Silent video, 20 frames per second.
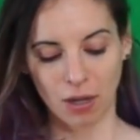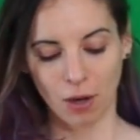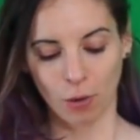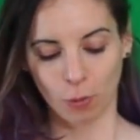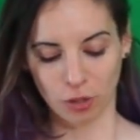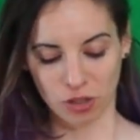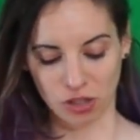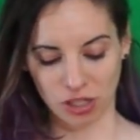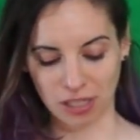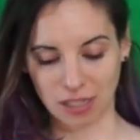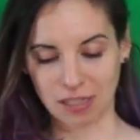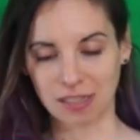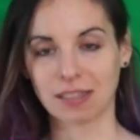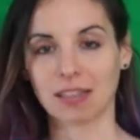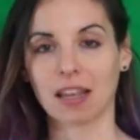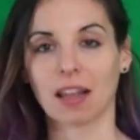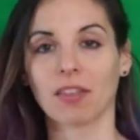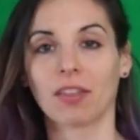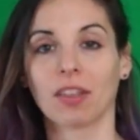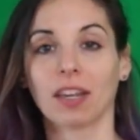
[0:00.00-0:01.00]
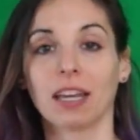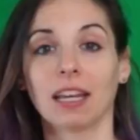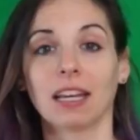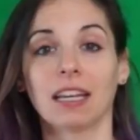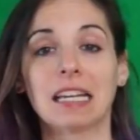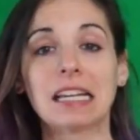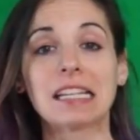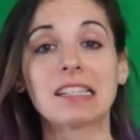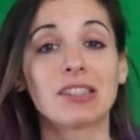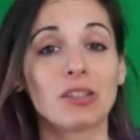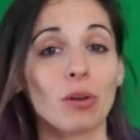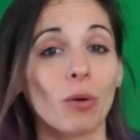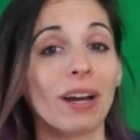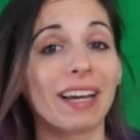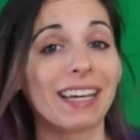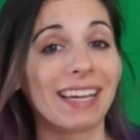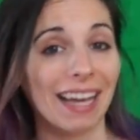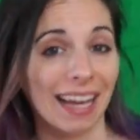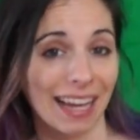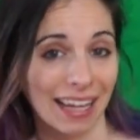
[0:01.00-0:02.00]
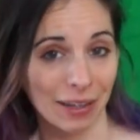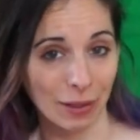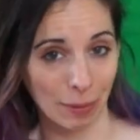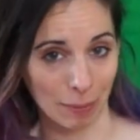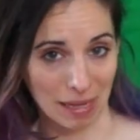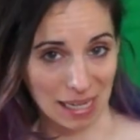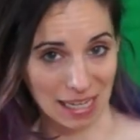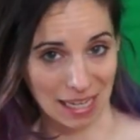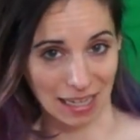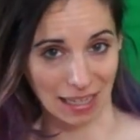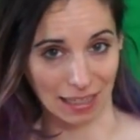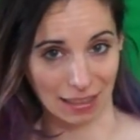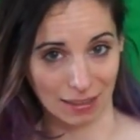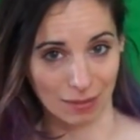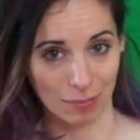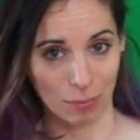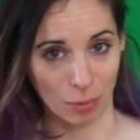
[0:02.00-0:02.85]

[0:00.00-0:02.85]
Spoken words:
which is the soy candle making